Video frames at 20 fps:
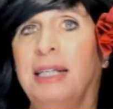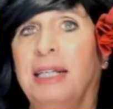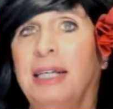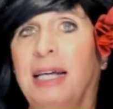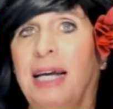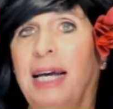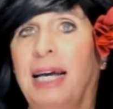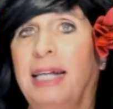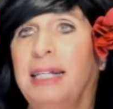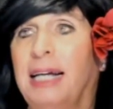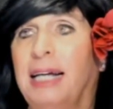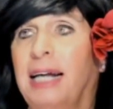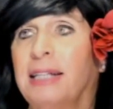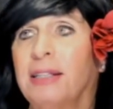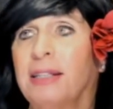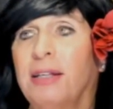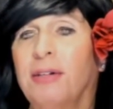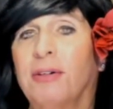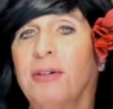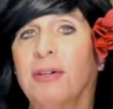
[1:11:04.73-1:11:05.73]
and I
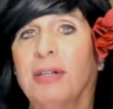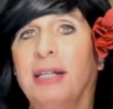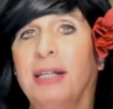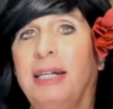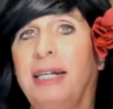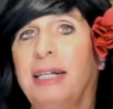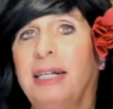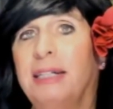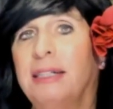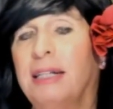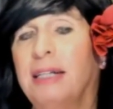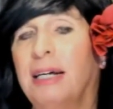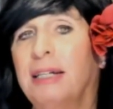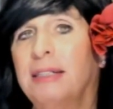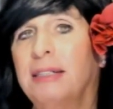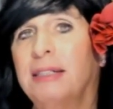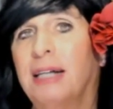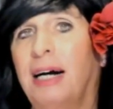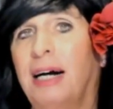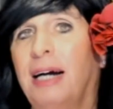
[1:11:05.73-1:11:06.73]
literally at a
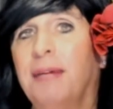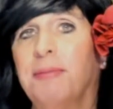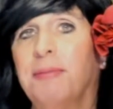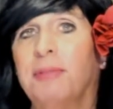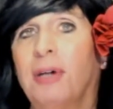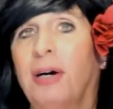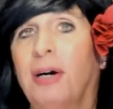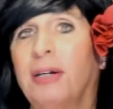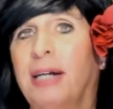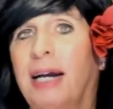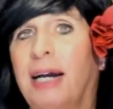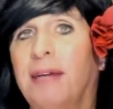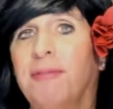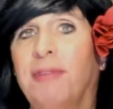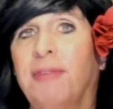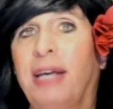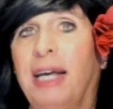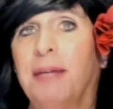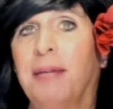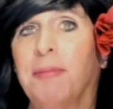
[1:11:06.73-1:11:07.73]
time thought our
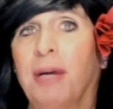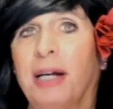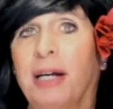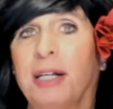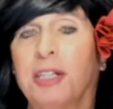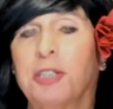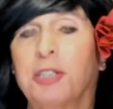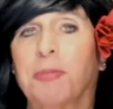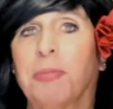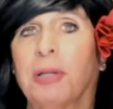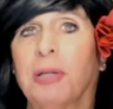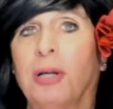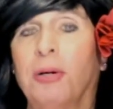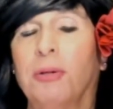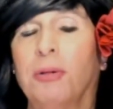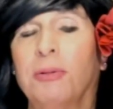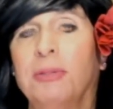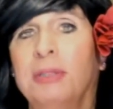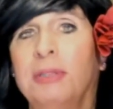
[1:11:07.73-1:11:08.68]
van might explode.